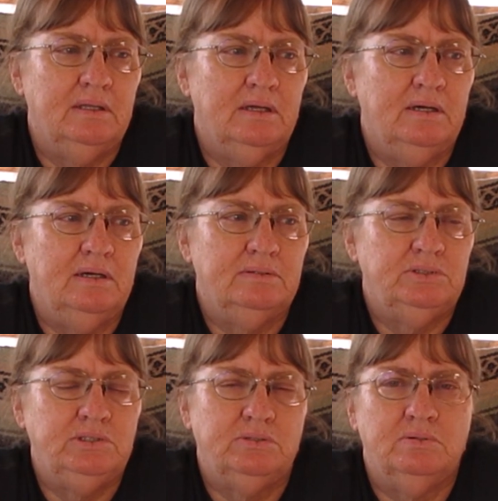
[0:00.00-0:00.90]
Uh,
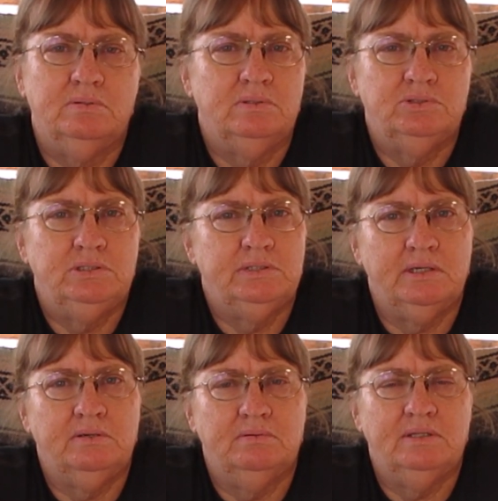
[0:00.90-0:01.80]
she's going. She's
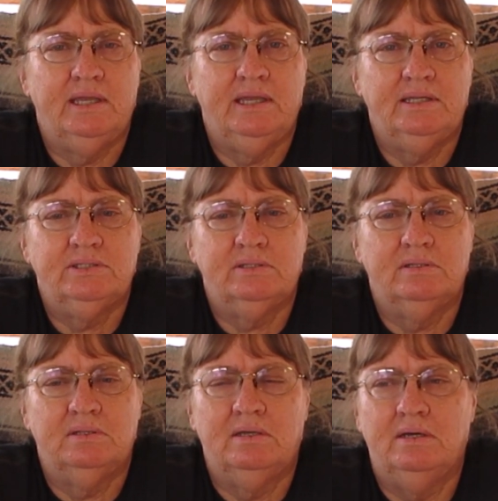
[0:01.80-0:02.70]
not going to last.
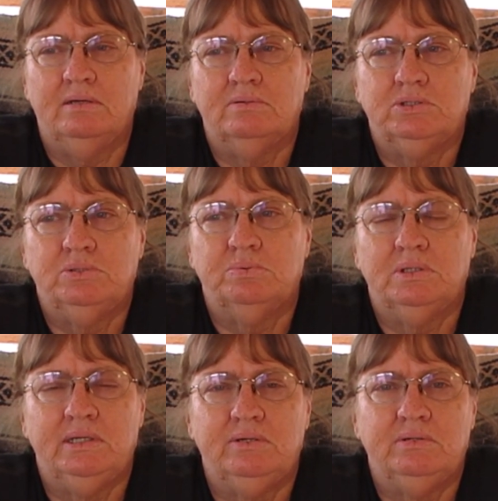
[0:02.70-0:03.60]
Uh, she's
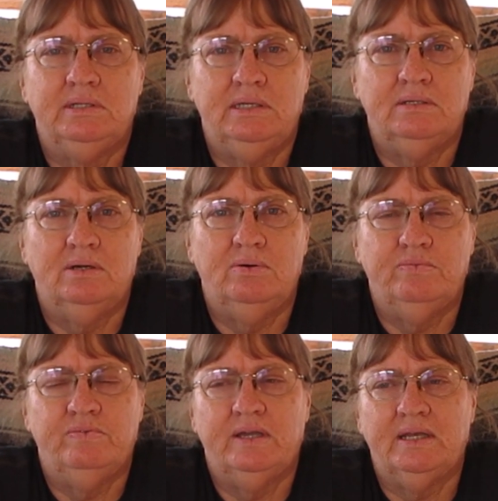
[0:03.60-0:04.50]
really getting old
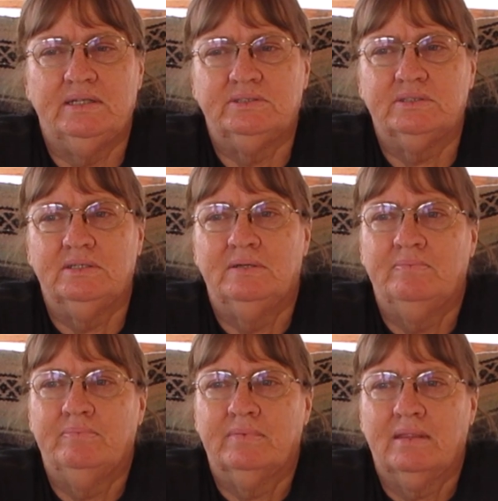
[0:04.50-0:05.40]
fast.
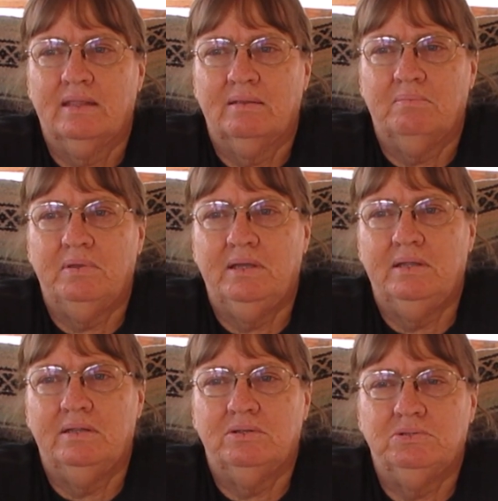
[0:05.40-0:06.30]

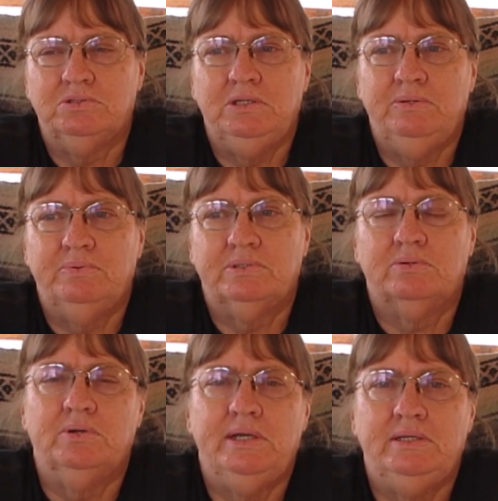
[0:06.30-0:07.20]
But she was a
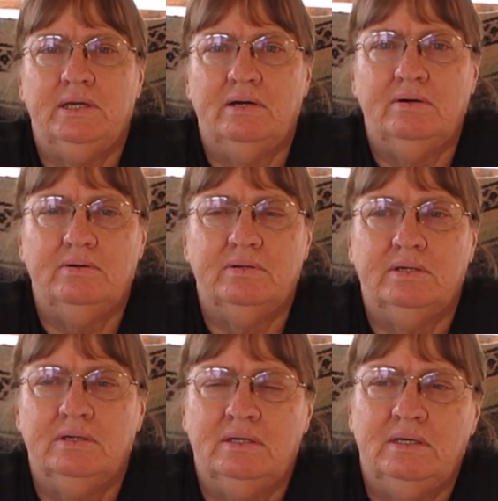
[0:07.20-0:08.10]
great dog.
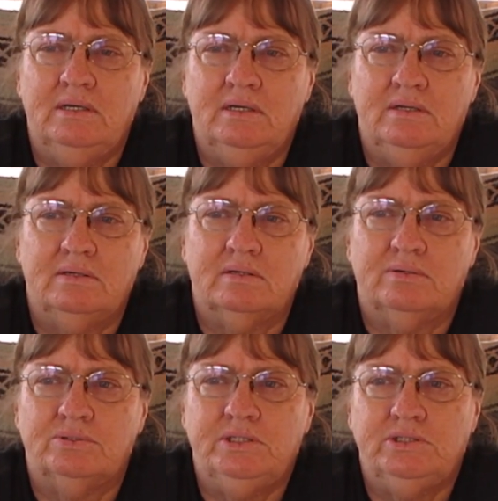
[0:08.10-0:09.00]

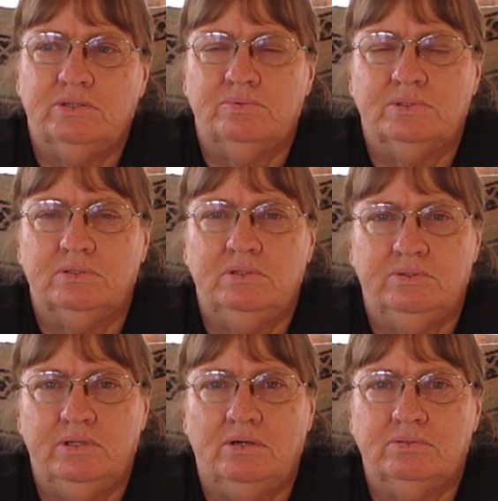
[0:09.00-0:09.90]
Her sister was a good
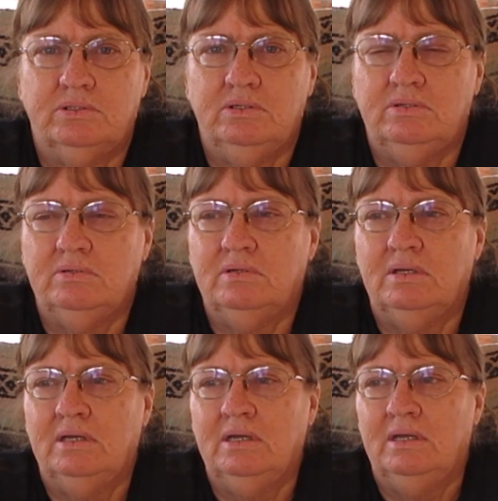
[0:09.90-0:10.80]
dog too.
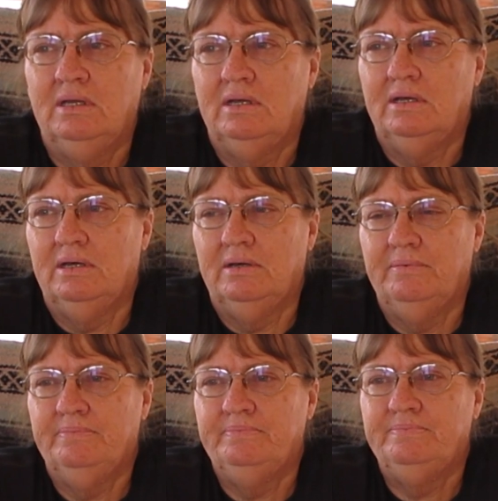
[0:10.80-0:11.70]
Um,